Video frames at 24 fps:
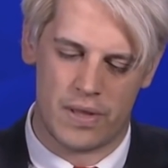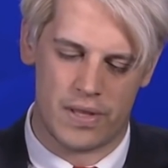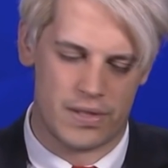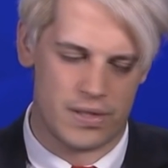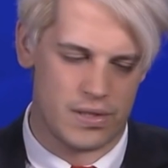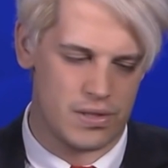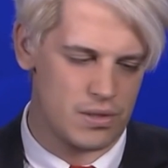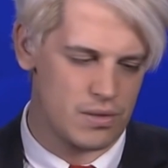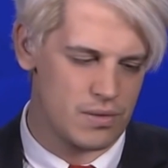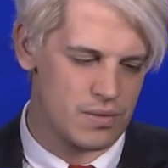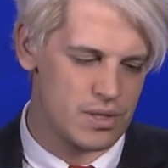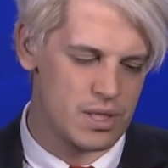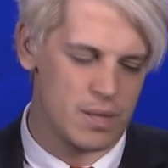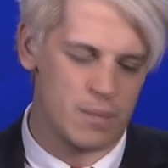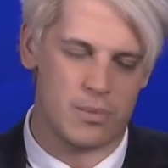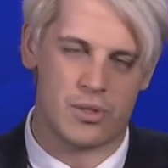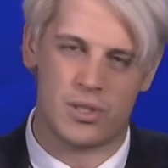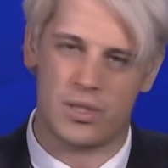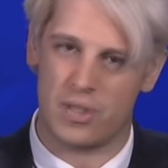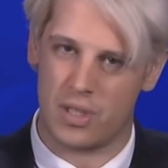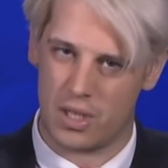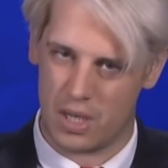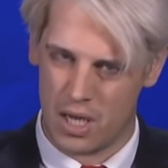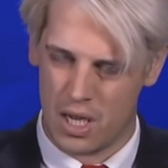But there's this sort of
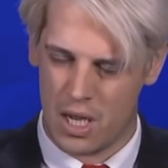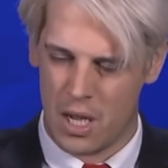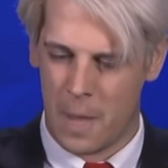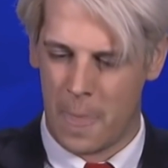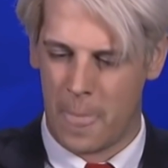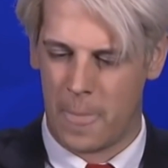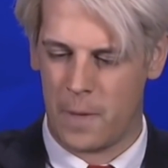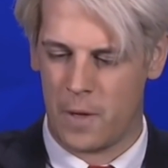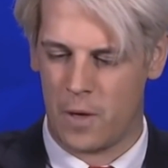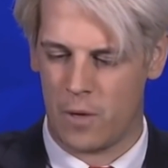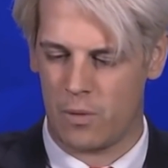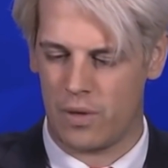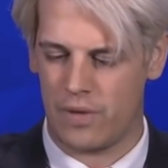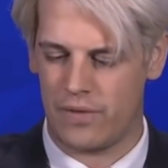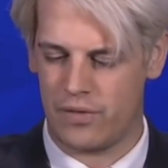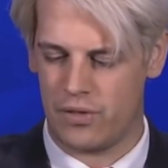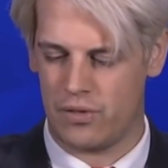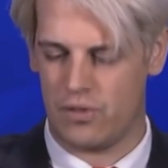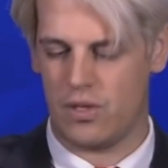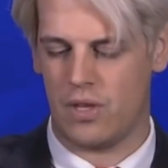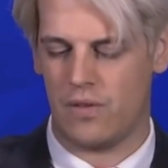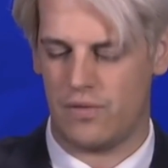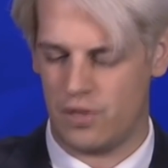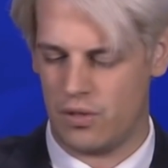assumption that,
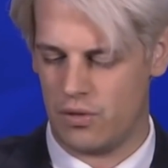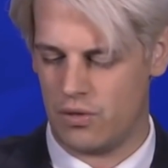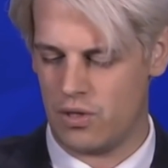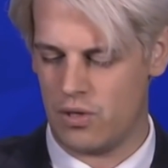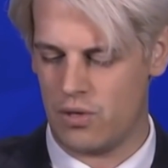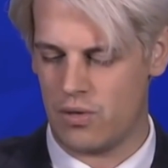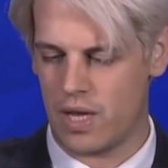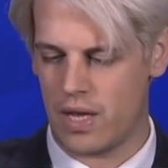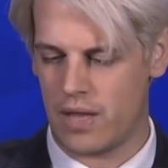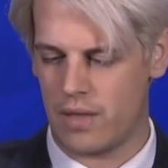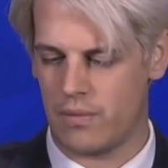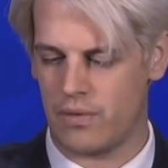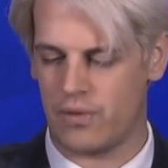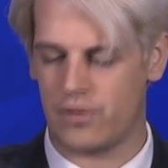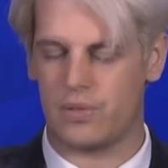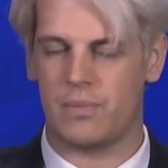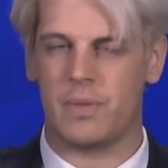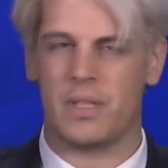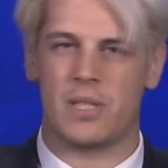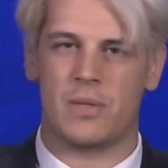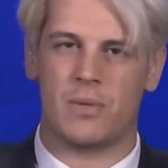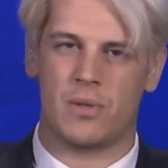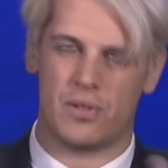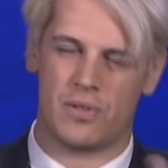if you do that, then we've got to
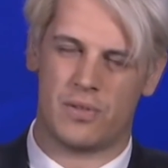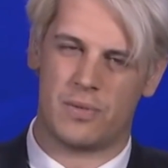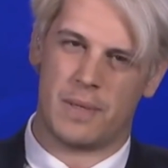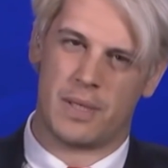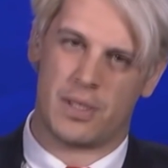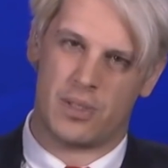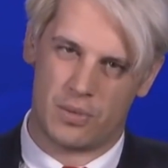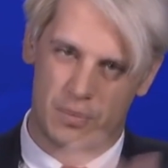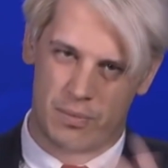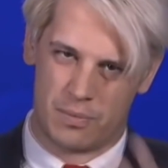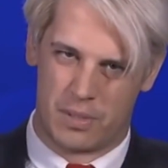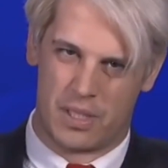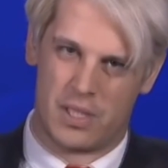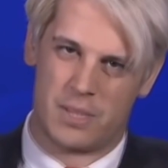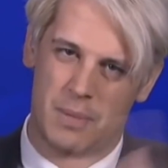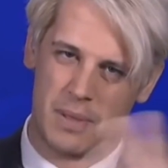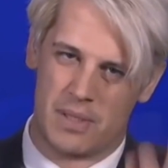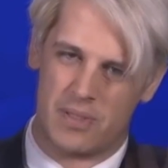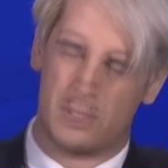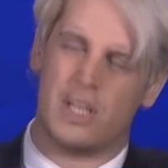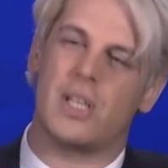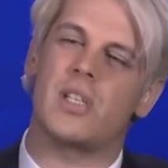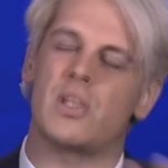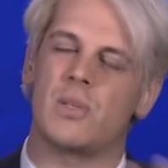make sort of special
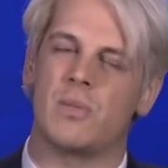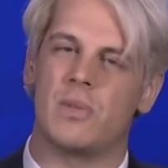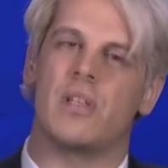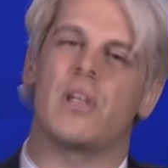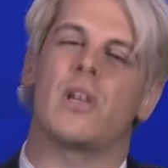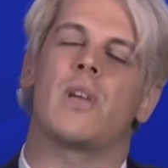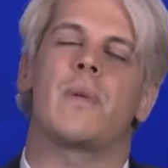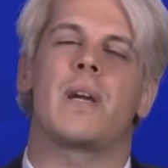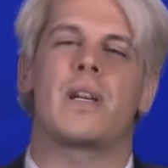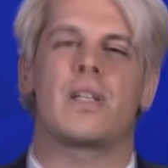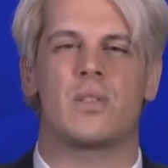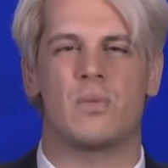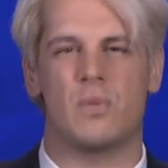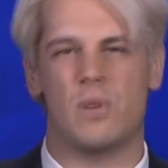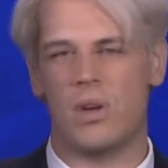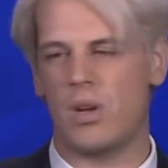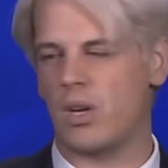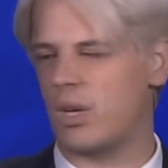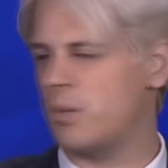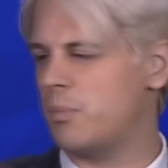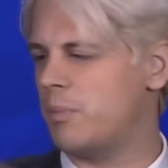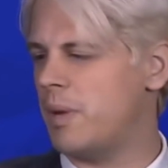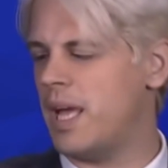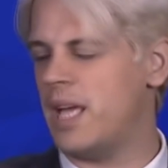dispensation when you go back to
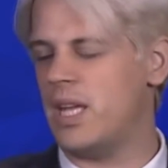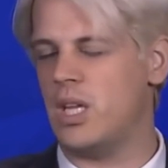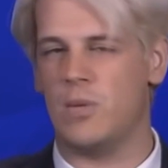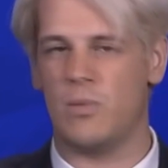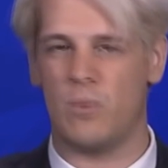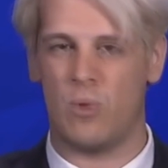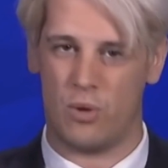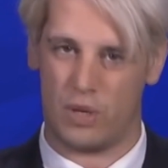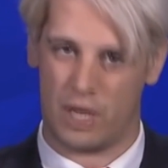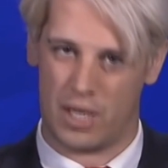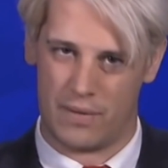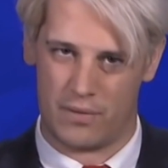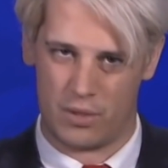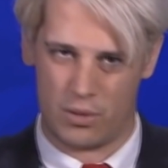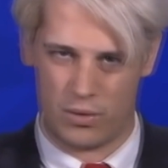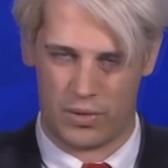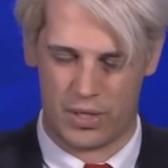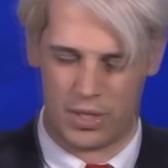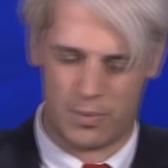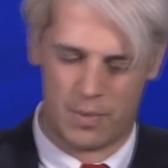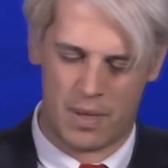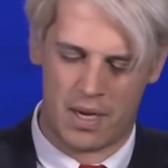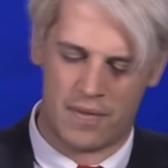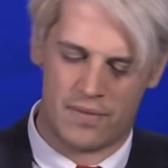work and pay you more and give you all
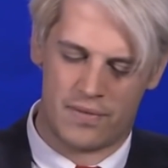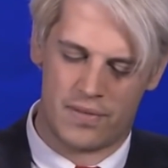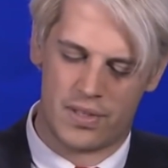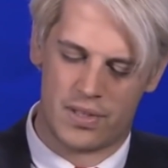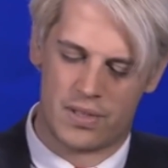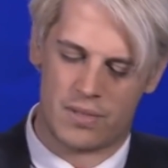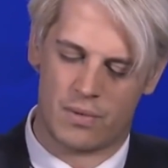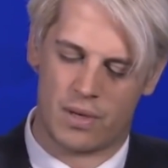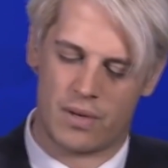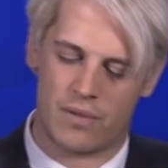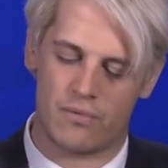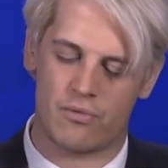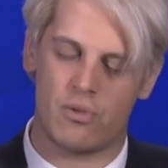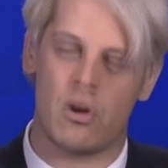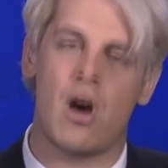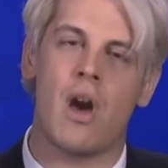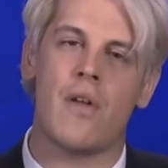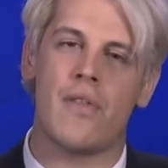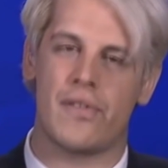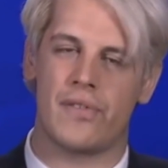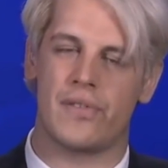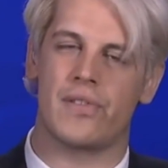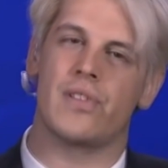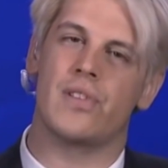these benefits and whatever,
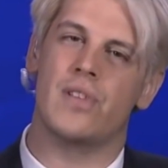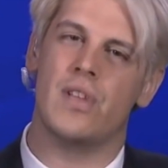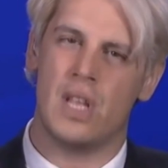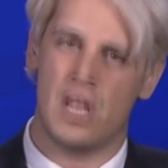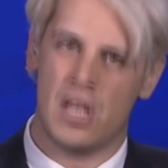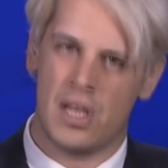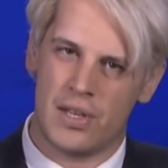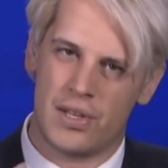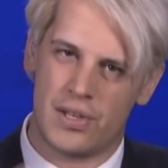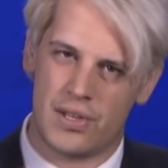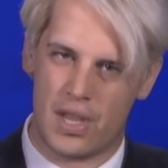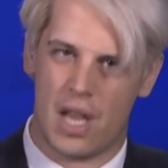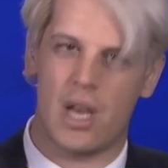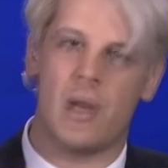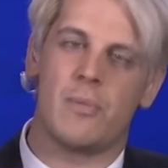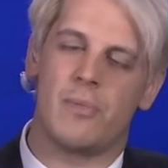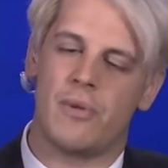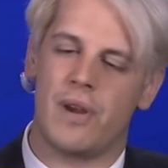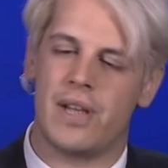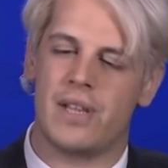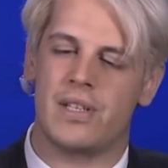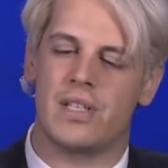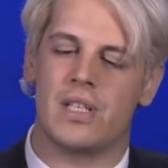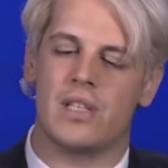rather than
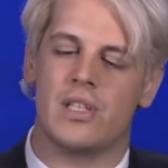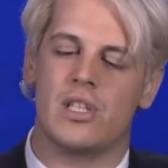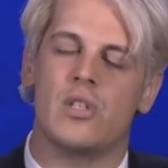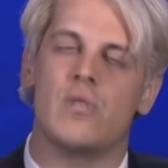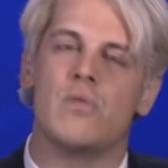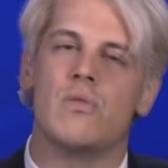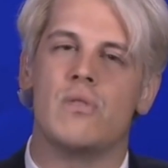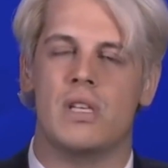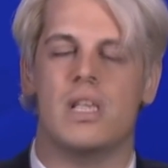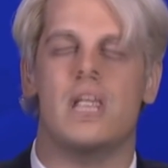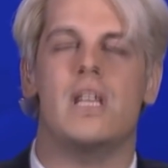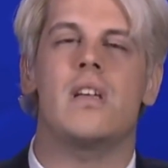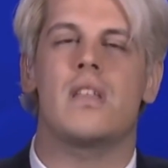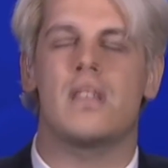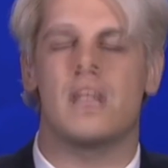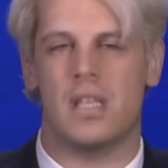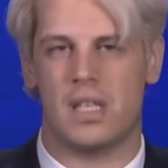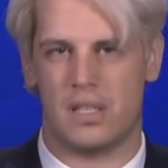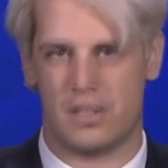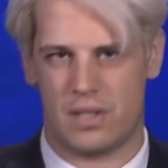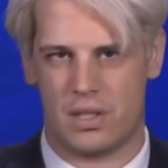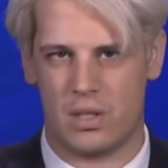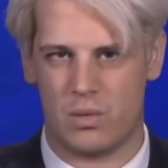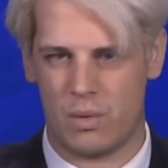celebrating the unique
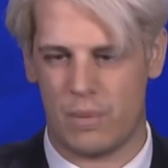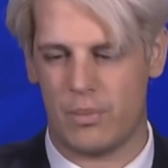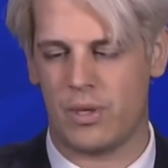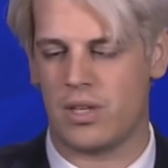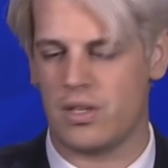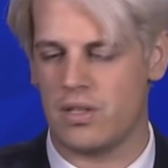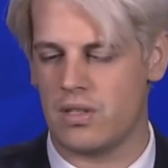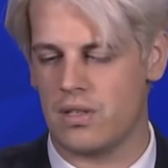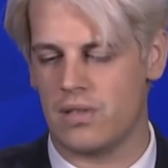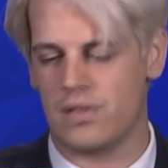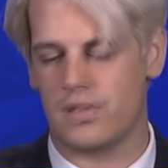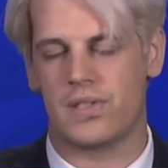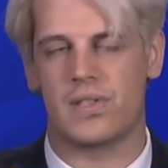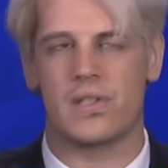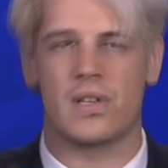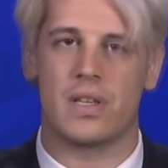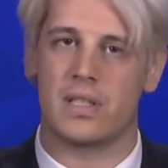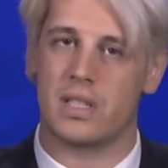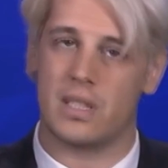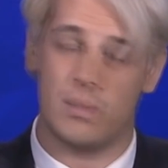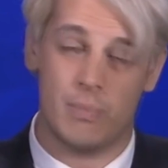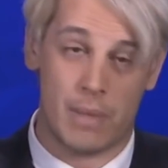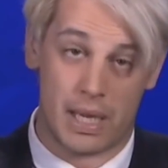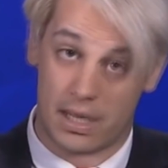things that women can do in
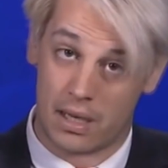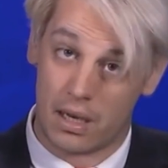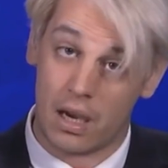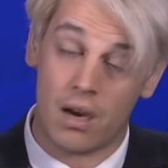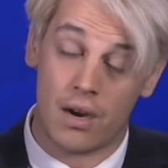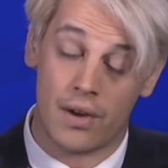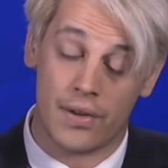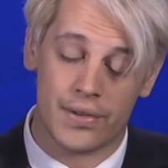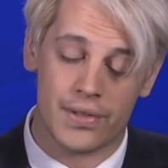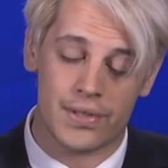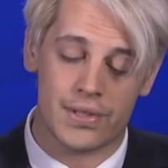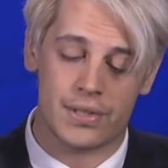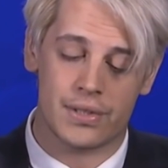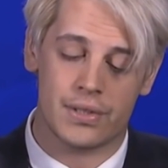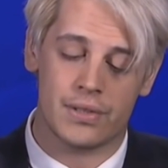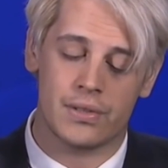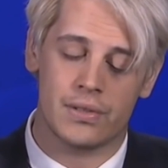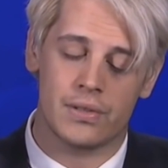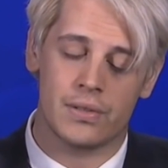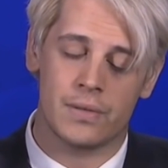society that men can't.